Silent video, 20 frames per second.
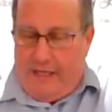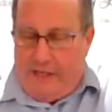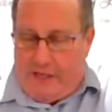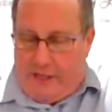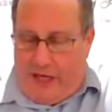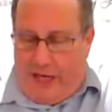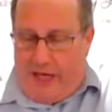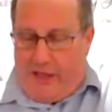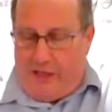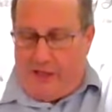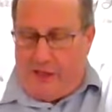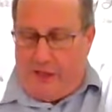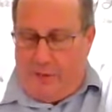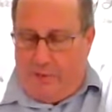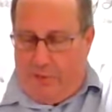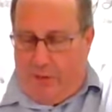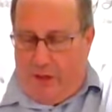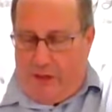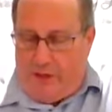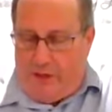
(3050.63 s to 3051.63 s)
Saints
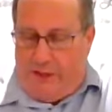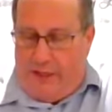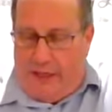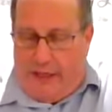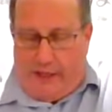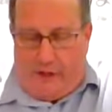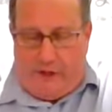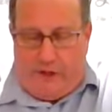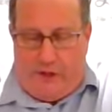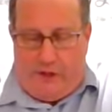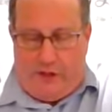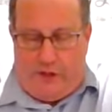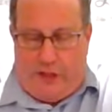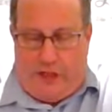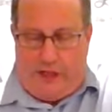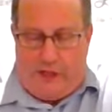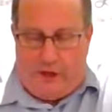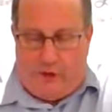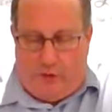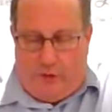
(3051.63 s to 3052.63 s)
must
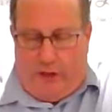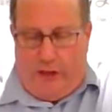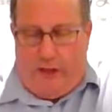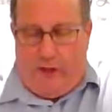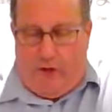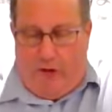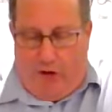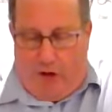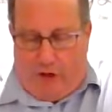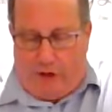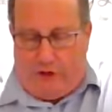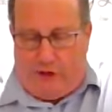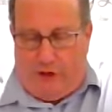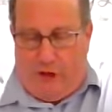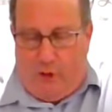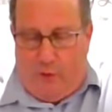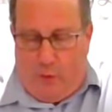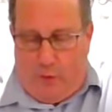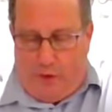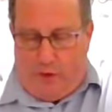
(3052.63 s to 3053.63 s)
exercise great caution
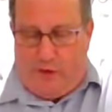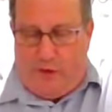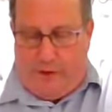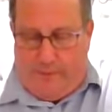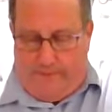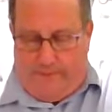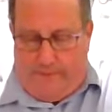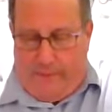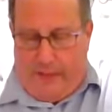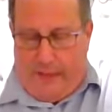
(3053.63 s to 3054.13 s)
and wisdom.